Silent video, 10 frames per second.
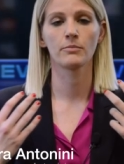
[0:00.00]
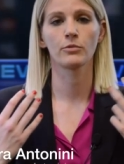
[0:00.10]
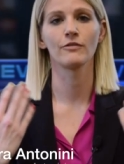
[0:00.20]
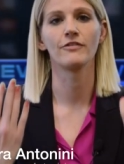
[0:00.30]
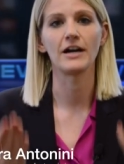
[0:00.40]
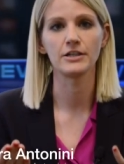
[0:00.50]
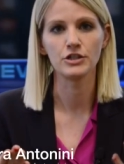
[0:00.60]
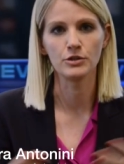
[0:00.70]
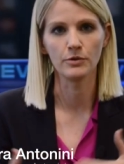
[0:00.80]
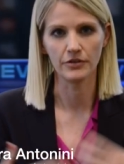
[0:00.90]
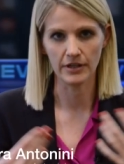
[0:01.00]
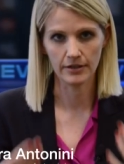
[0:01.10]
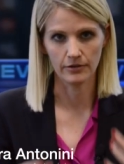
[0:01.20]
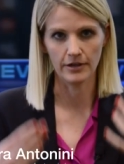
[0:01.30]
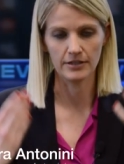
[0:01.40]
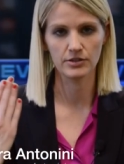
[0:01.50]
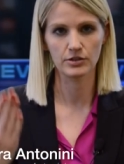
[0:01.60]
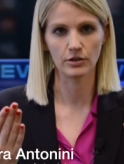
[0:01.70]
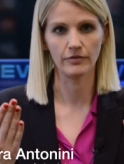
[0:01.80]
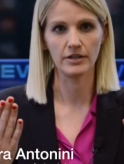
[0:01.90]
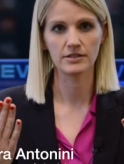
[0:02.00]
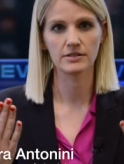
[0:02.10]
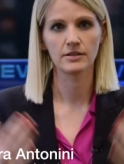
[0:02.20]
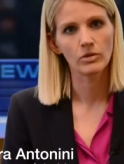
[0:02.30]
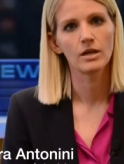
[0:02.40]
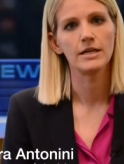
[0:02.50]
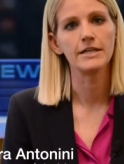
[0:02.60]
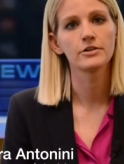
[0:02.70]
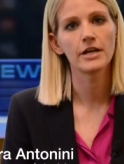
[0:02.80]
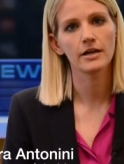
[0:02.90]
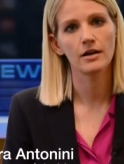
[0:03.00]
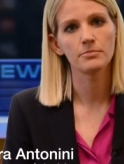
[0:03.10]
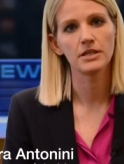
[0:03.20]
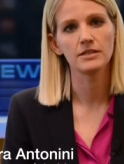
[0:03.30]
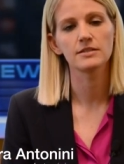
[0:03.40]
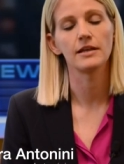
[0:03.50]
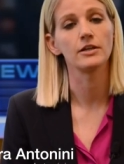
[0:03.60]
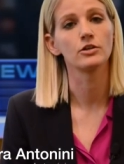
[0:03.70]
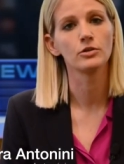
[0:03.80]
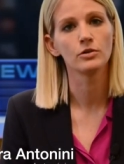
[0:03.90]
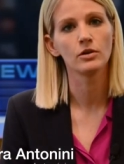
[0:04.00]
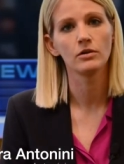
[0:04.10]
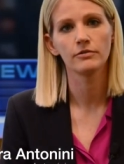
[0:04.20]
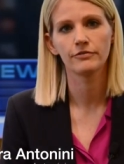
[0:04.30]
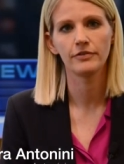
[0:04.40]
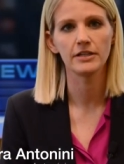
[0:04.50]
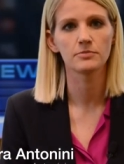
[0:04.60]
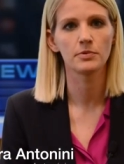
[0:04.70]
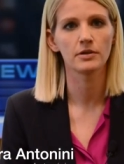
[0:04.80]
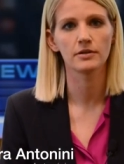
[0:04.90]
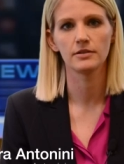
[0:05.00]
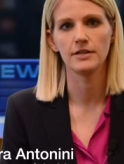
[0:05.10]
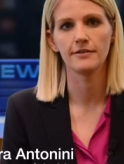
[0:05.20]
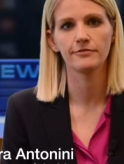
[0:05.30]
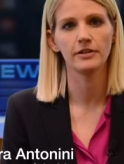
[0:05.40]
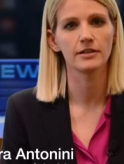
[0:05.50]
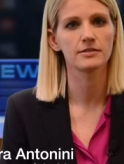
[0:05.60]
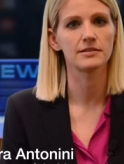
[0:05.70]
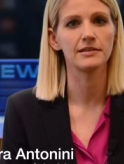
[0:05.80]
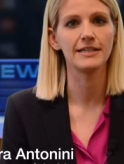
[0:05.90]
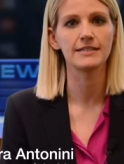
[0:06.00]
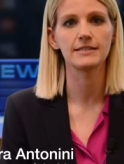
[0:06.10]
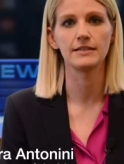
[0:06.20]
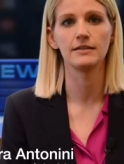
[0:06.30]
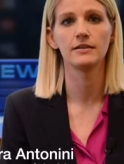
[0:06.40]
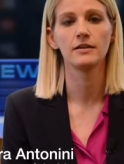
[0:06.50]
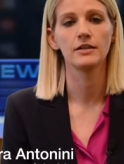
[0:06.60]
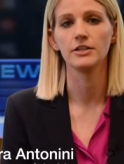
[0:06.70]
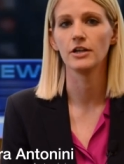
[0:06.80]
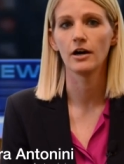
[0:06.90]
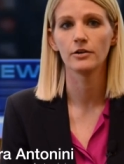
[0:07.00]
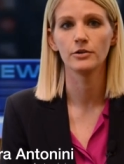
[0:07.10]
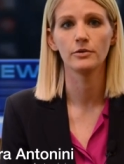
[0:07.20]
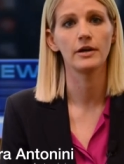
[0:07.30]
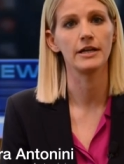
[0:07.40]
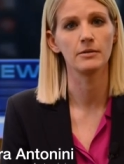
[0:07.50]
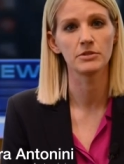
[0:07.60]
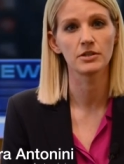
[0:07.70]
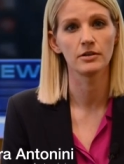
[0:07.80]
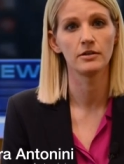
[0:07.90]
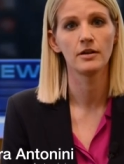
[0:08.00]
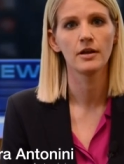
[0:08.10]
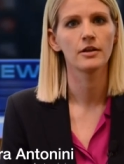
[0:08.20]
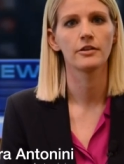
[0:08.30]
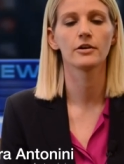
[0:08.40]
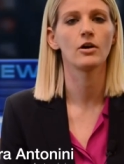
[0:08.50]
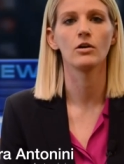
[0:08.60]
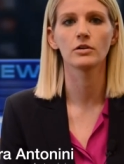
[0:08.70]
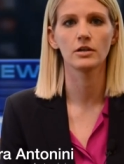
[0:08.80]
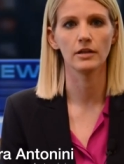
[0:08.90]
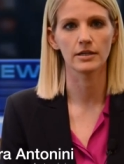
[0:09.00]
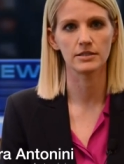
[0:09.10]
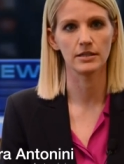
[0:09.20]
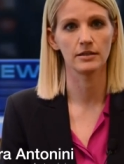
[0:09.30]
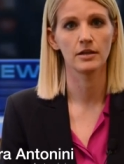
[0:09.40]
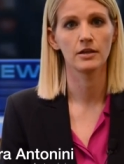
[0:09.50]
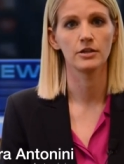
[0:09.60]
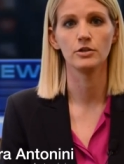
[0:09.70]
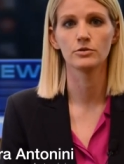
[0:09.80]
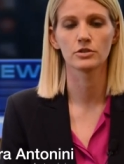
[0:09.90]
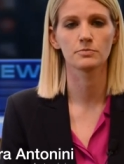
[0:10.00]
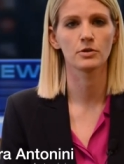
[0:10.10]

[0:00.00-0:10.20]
provide you with the internet service. Internet companies like Google, Facebook, Netflix, LinkedIn, Yahoo, Amazon, they're all collecting users'